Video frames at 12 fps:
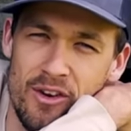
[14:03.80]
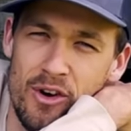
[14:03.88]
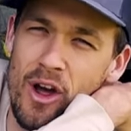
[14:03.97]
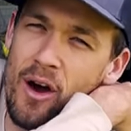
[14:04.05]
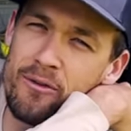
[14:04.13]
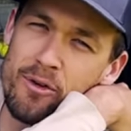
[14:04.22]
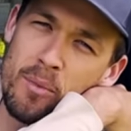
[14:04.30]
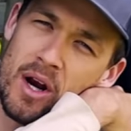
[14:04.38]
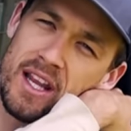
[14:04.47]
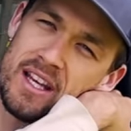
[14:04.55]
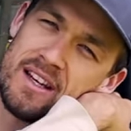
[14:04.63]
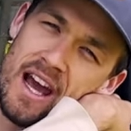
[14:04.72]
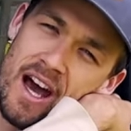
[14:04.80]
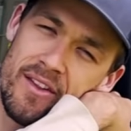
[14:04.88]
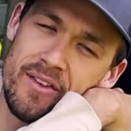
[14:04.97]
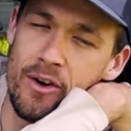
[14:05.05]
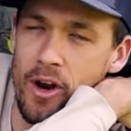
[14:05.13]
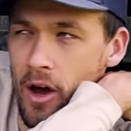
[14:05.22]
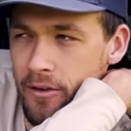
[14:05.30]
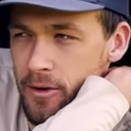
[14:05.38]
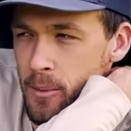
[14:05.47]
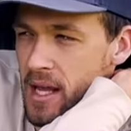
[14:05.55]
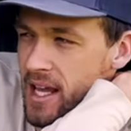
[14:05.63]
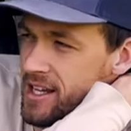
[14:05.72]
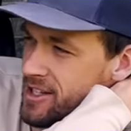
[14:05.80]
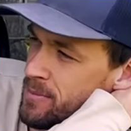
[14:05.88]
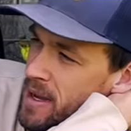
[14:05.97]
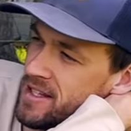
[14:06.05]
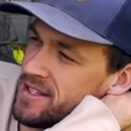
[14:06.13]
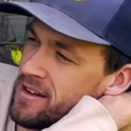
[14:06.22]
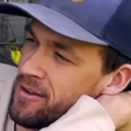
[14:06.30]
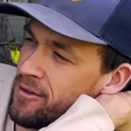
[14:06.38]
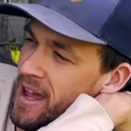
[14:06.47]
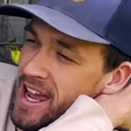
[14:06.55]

They're known for breaking down. They're known for being expensive.